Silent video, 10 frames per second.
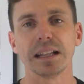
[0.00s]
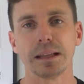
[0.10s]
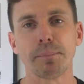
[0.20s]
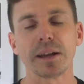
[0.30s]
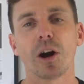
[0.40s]

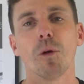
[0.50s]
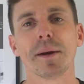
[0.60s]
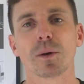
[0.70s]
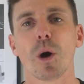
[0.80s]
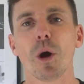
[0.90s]
Olympic
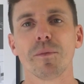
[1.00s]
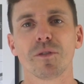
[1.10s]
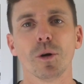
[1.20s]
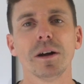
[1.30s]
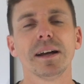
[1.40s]
gold medal
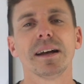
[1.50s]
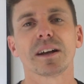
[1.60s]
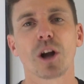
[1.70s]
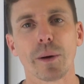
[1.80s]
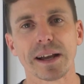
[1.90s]
hopeful
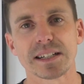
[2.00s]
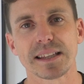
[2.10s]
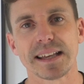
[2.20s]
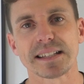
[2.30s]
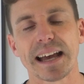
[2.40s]
going
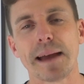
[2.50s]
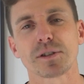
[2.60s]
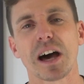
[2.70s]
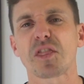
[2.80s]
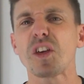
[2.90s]
into these
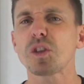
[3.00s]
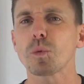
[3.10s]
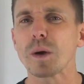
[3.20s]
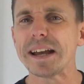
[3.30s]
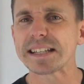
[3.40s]
games. I think
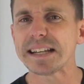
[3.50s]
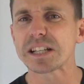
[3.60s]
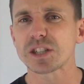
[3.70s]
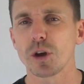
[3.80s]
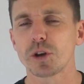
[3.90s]
the reason
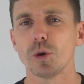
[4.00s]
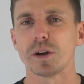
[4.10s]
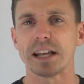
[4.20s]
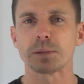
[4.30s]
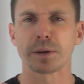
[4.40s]
he's so
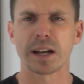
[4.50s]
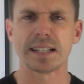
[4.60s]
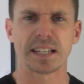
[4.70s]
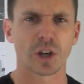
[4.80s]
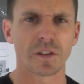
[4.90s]
good is
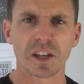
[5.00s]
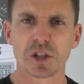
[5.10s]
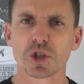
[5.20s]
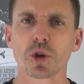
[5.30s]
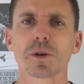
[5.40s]
because he's got the
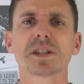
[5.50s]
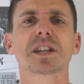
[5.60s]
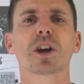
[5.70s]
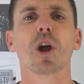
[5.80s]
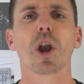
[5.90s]

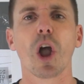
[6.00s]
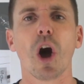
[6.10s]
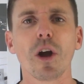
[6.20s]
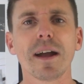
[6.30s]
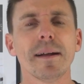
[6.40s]
endurance to go
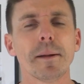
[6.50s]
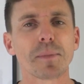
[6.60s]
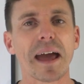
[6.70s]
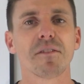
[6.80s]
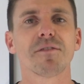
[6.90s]
long
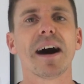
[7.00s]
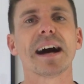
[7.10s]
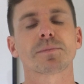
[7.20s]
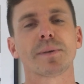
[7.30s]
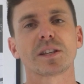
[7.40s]
and
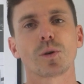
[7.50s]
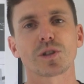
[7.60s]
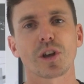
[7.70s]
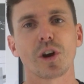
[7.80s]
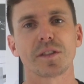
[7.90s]
fast, but he's
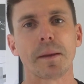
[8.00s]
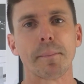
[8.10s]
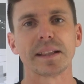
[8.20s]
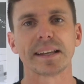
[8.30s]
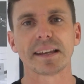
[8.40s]
also got the
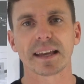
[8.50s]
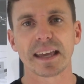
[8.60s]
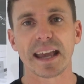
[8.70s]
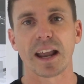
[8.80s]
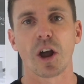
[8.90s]
ability to
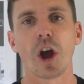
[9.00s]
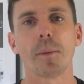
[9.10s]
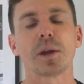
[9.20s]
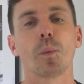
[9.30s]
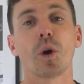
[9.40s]
kick at
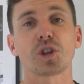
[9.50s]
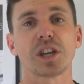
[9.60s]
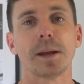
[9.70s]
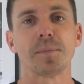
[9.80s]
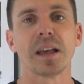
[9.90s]
home. You
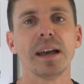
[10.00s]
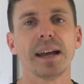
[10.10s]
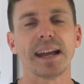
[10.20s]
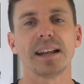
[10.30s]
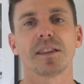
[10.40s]
watch him
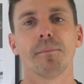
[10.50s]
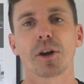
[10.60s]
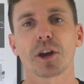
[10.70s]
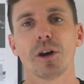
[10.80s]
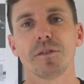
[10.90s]
in the
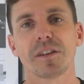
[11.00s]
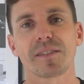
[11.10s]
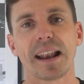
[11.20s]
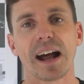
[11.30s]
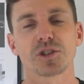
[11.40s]
Monaco
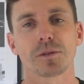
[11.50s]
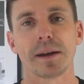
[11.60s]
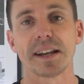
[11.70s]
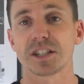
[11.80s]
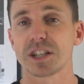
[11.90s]
1500
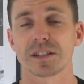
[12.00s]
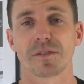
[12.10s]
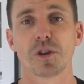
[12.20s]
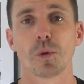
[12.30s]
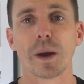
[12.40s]
meters just
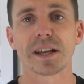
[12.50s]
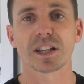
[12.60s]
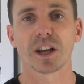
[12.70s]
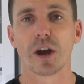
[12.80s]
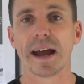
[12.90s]
a few
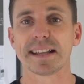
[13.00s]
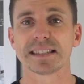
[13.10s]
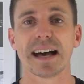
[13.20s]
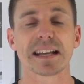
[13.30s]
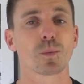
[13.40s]
weeks ago, and
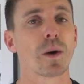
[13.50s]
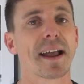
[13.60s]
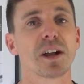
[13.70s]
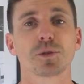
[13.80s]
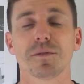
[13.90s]
his last
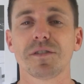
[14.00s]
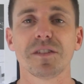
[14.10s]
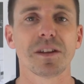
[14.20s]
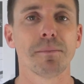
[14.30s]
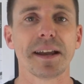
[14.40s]

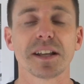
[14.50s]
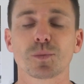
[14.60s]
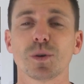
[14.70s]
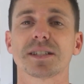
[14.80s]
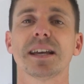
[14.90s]
150
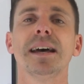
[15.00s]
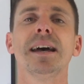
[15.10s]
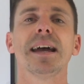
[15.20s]
meters was